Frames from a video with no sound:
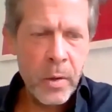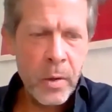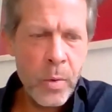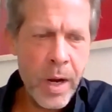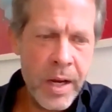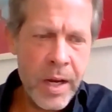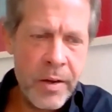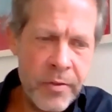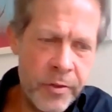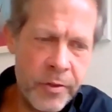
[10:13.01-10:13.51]

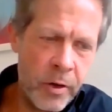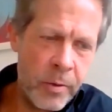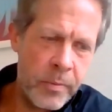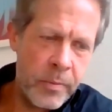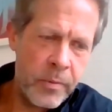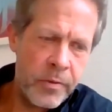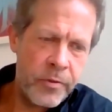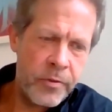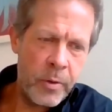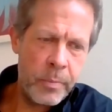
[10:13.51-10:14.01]
away
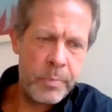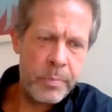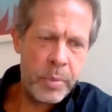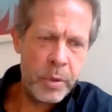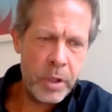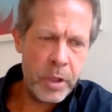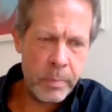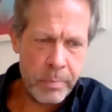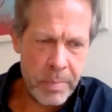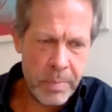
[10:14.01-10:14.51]
from
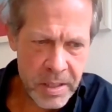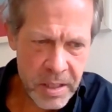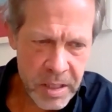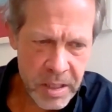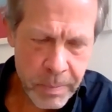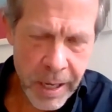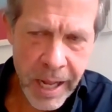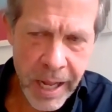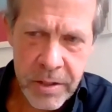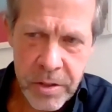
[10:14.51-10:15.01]
putting business
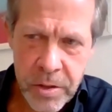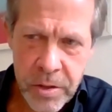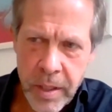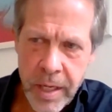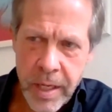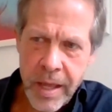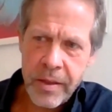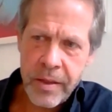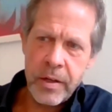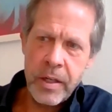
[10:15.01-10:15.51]
plans
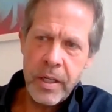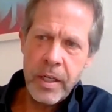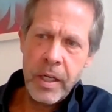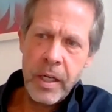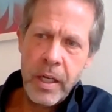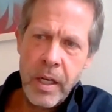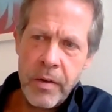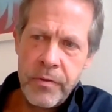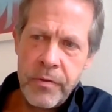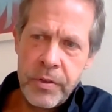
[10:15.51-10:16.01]
together,
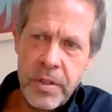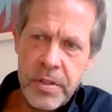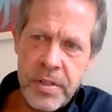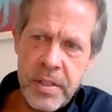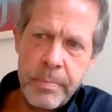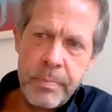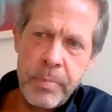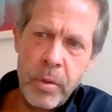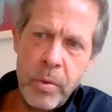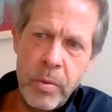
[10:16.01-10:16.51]
for the
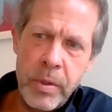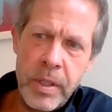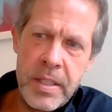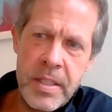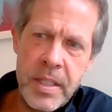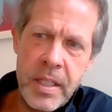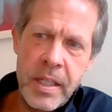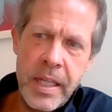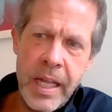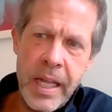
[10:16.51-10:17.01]
simple
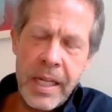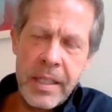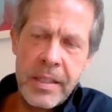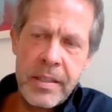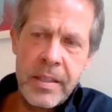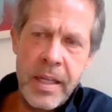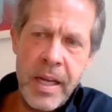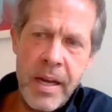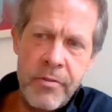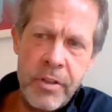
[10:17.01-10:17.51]
reason that
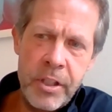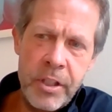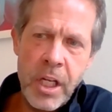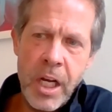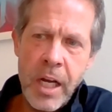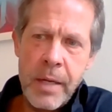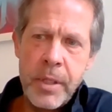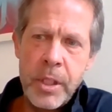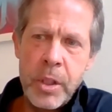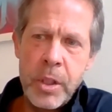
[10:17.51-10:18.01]
every
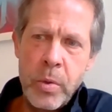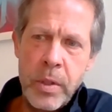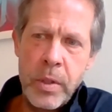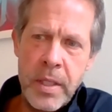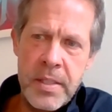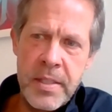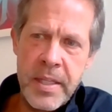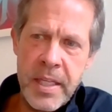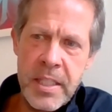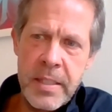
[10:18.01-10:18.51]
time I do
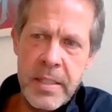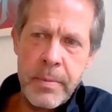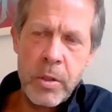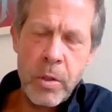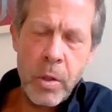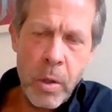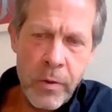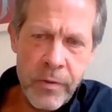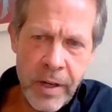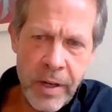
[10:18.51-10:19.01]
an
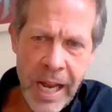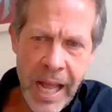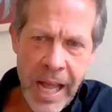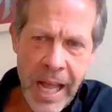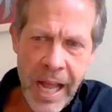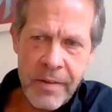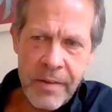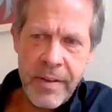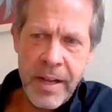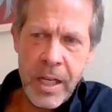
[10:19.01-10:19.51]
assessment of a
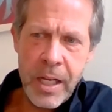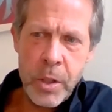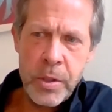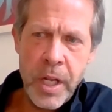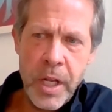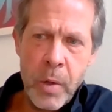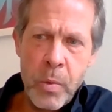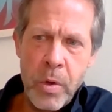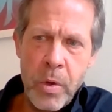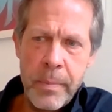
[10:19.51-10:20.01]
land value
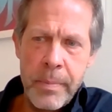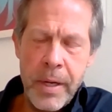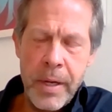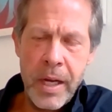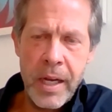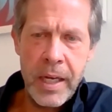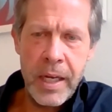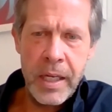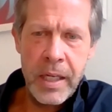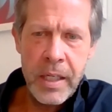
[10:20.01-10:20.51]
that I want to
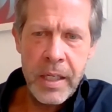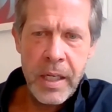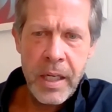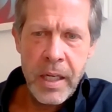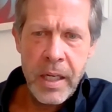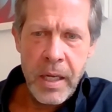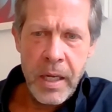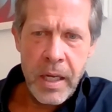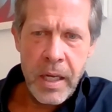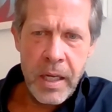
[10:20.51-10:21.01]
buy,
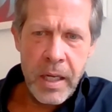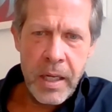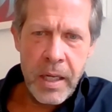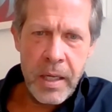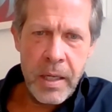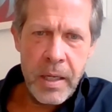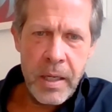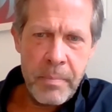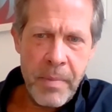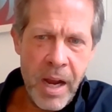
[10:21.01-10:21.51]

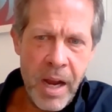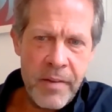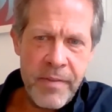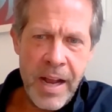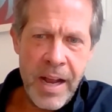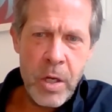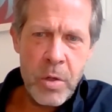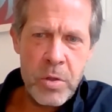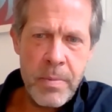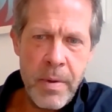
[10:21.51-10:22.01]
my
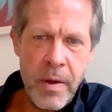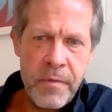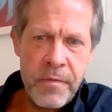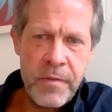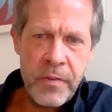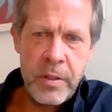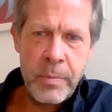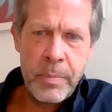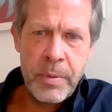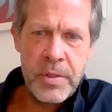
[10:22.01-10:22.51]
value is about
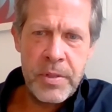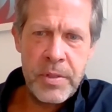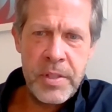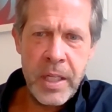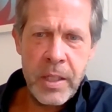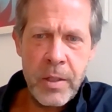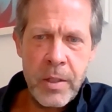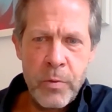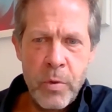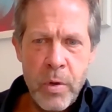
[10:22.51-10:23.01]

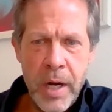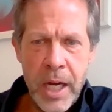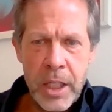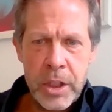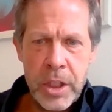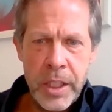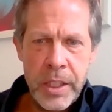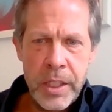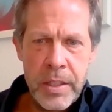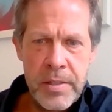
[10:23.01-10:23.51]
50% of what
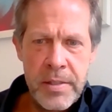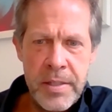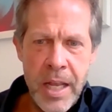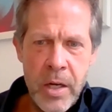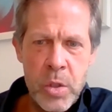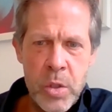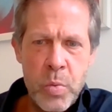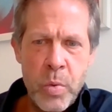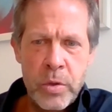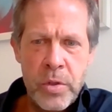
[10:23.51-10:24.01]
actually the
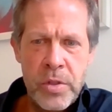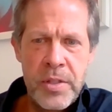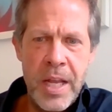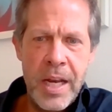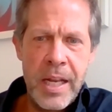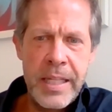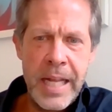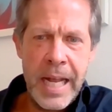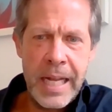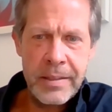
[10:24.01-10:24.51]
sellers want to
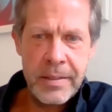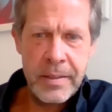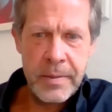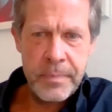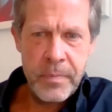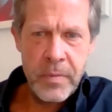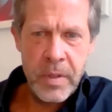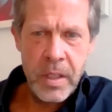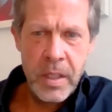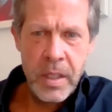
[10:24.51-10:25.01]
sell it at.
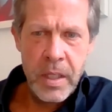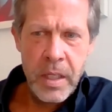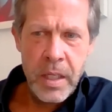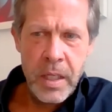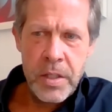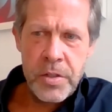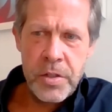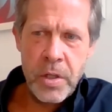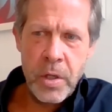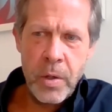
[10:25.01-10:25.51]

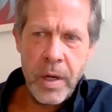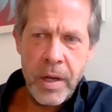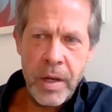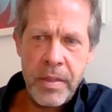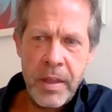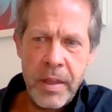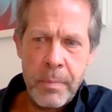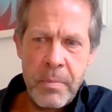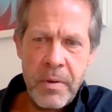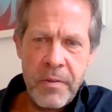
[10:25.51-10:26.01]
So I
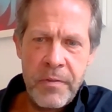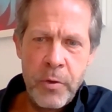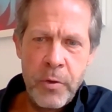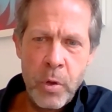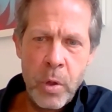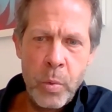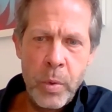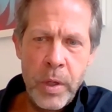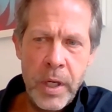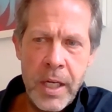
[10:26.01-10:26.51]
think
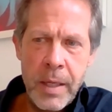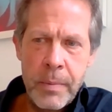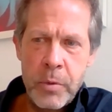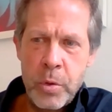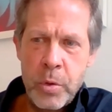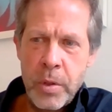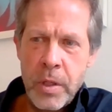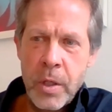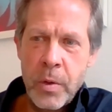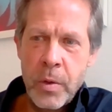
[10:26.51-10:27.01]
before we come
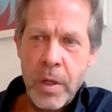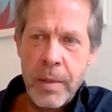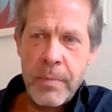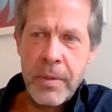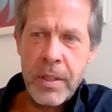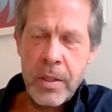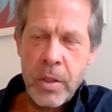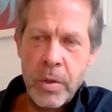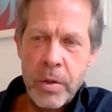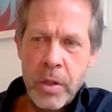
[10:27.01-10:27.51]
to an
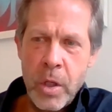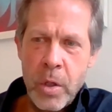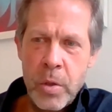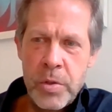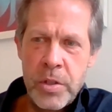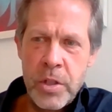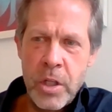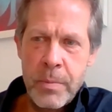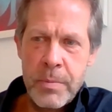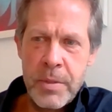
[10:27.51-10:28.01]
agreement on
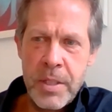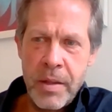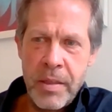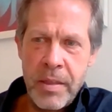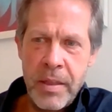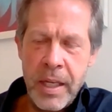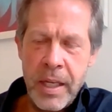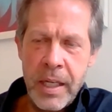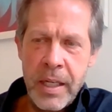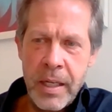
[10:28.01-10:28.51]
those terms, I
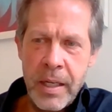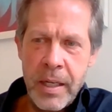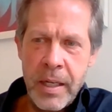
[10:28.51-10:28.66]
think